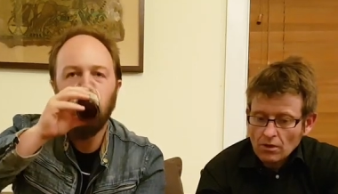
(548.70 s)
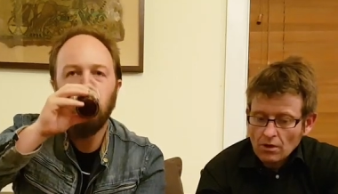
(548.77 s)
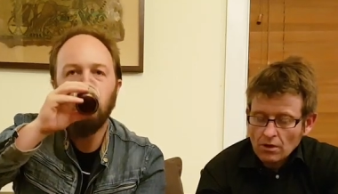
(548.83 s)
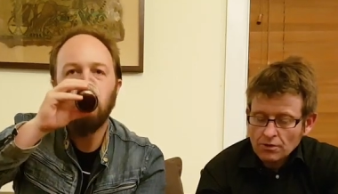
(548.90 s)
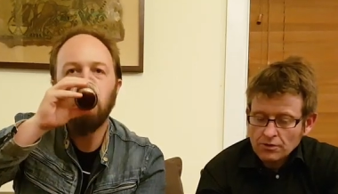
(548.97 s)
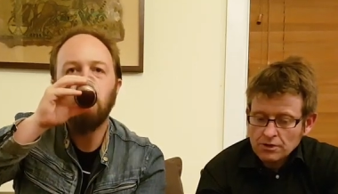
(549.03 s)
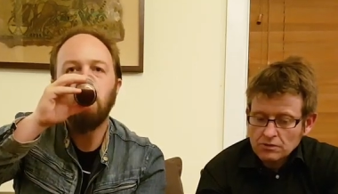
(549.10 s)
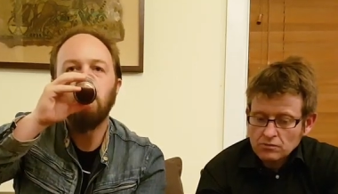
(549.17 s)
Speaker 1: I
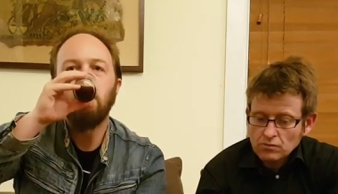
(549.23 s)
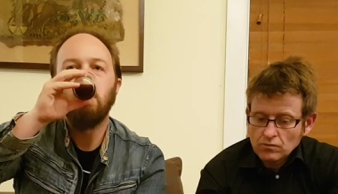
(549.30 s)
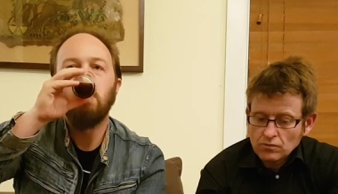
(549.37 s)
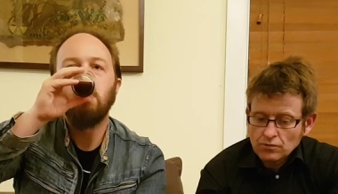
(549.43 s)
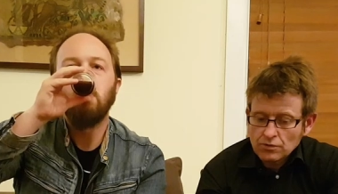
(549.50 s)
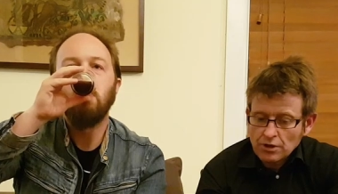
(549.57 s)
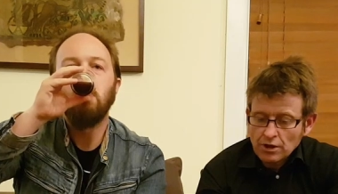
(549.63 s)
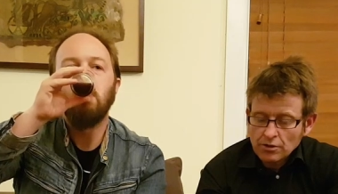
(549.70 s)
think,
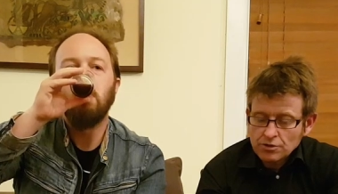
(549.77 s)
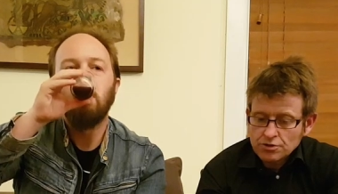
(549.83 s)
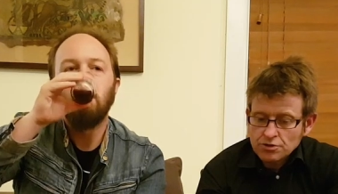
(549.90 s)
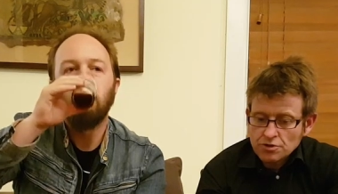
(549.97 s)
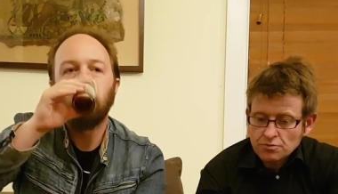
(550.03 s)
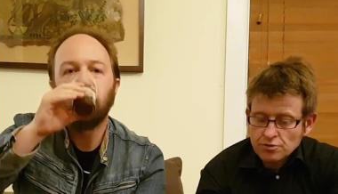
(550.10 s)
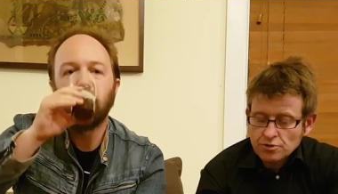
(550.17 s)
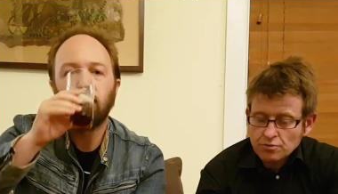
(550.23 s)
you know, in
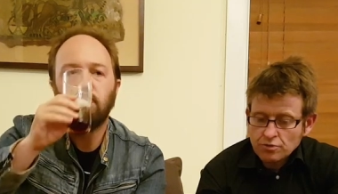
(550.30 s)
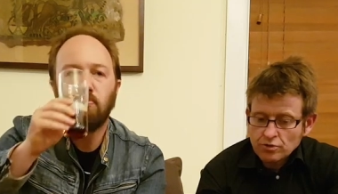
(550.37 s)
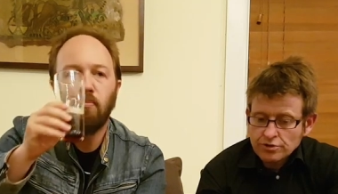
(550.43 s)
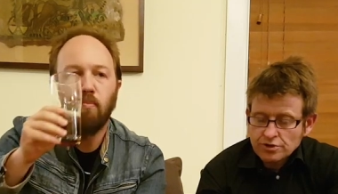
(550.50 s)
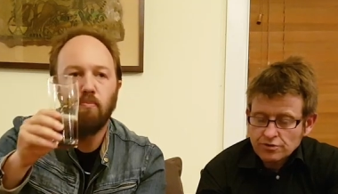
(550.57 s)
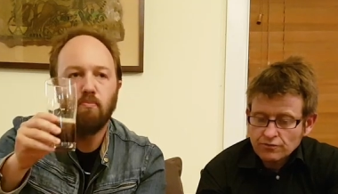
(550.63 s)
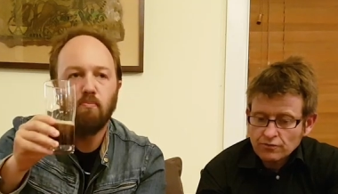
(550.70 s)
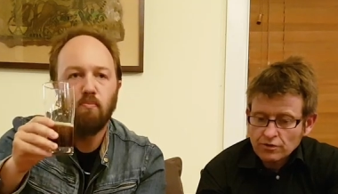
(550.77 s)
terms of
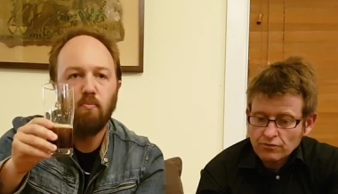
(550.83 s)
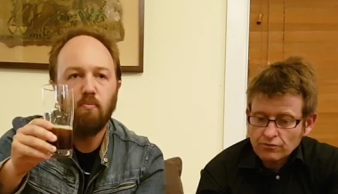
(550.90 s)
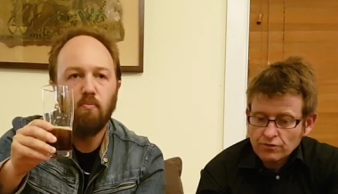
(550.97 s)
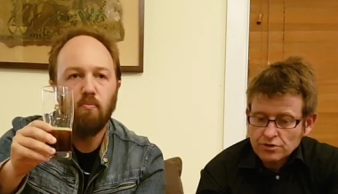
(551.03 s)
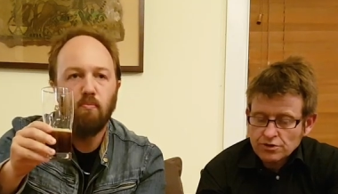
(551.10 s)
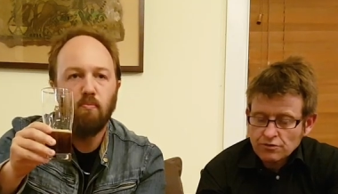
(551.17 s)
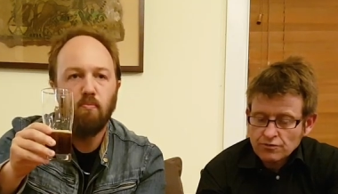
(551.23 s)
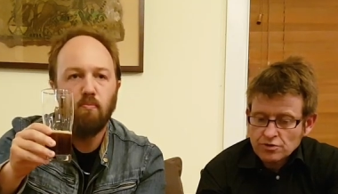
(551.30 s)
points of
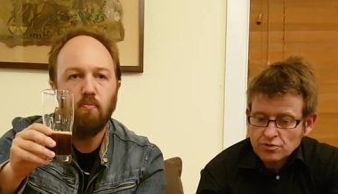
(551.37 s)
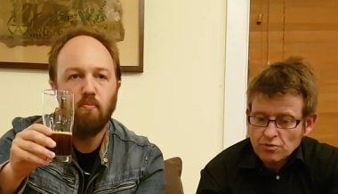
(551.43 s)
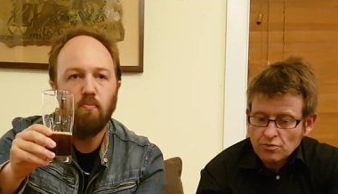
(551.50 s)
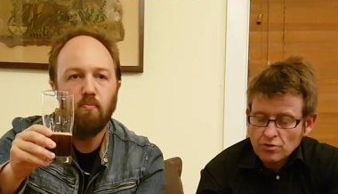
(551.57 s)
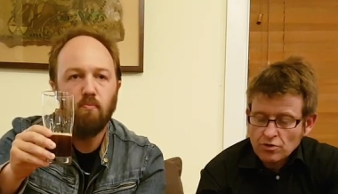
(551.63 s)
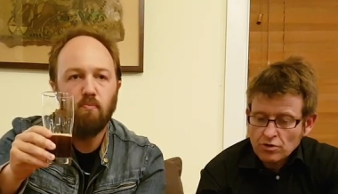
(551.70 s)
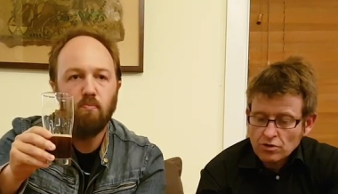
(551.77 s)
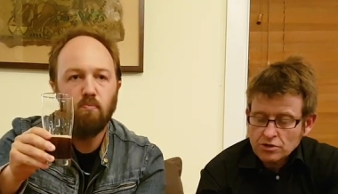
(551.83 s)
difference, obviously we
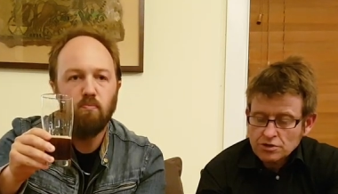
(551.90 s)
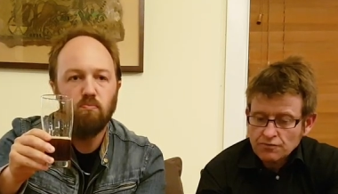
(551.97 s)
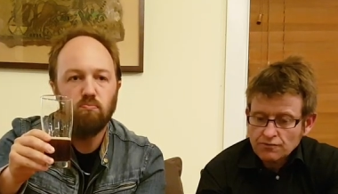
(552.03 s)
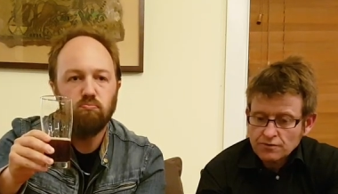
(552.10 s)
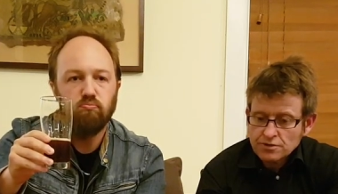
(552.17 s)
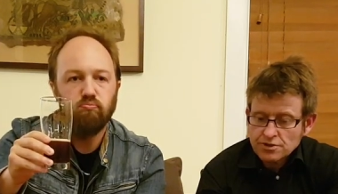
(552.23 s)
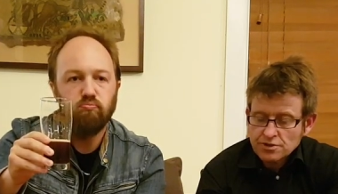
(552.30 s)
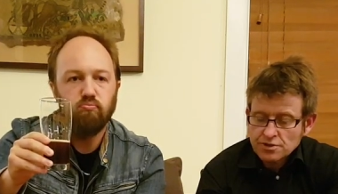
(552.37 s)
brewed on
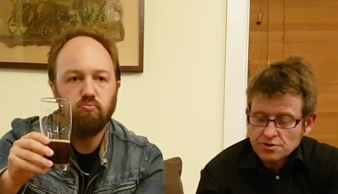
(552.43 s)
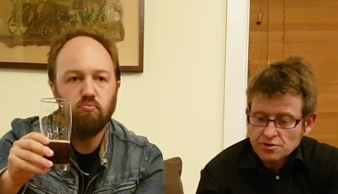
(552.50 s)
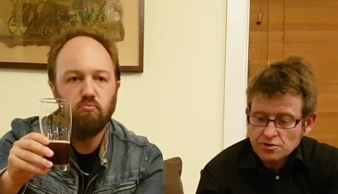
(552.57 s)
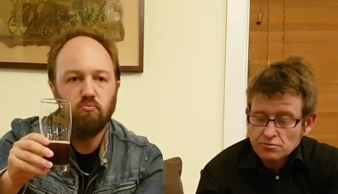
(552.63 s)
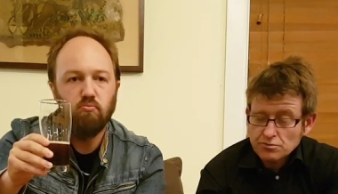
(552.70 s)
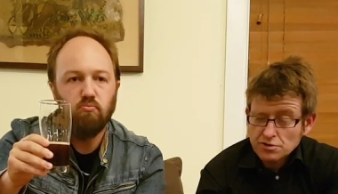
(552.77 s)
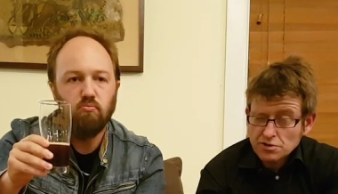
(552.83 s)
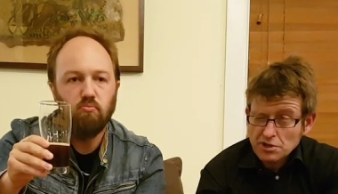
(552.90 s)
different
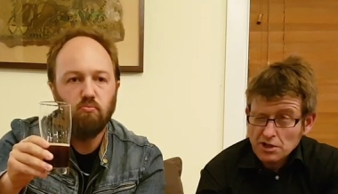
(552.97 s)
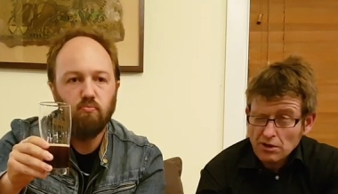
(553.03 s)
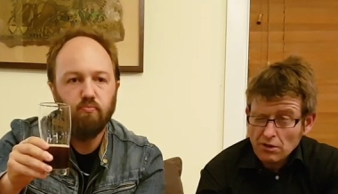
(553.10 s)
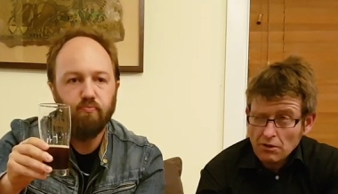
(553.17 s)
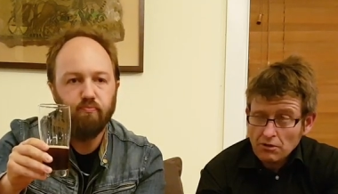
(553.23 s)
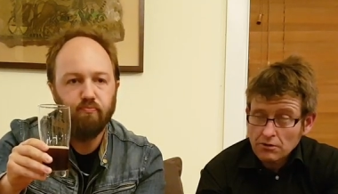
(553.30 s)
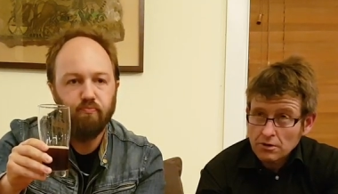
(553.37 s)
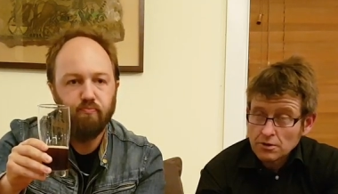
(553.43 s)
systems. The
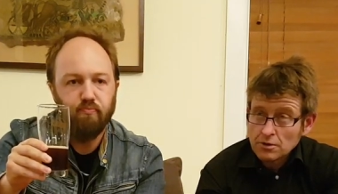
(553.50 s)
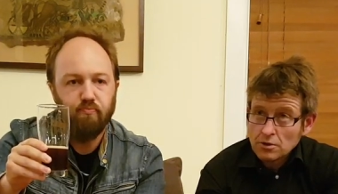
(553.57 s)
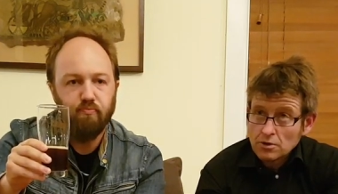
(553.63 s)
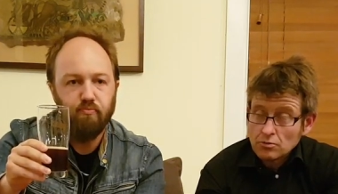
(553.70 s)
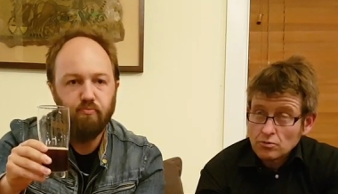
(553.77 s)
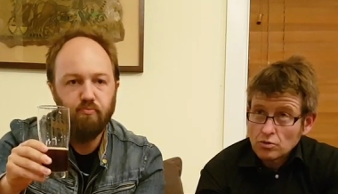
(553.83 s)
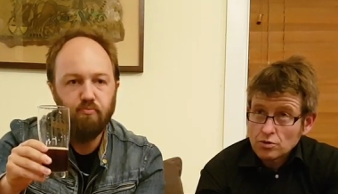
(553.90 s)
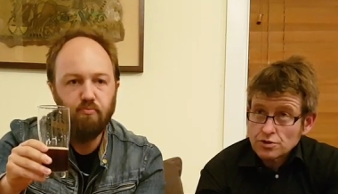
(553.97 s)
other
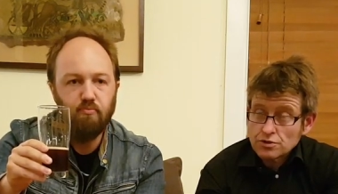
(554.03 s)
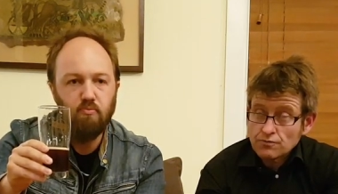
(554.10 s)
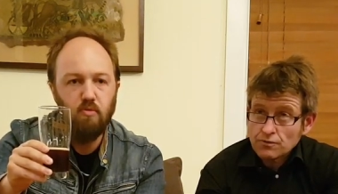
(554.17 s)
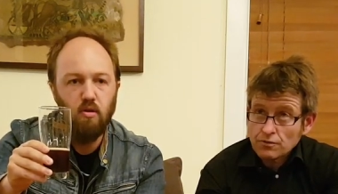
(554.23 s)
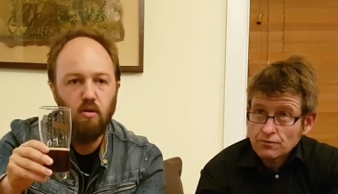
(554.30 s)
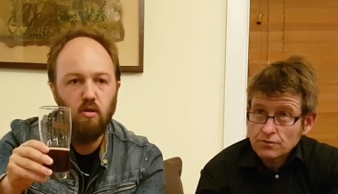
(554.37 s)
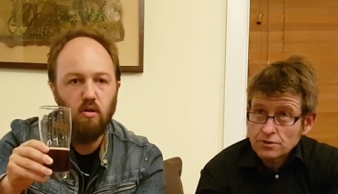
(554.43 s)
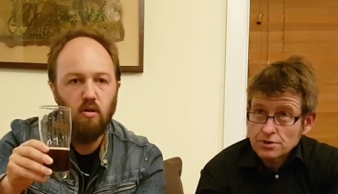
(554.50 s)
points of
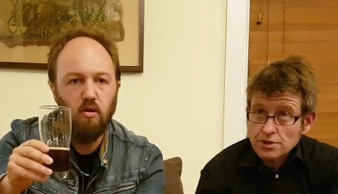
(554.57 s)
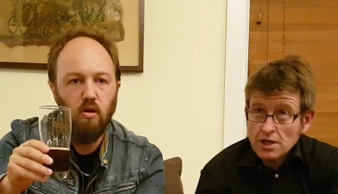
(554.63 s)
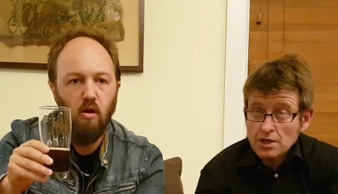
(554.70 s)
difference,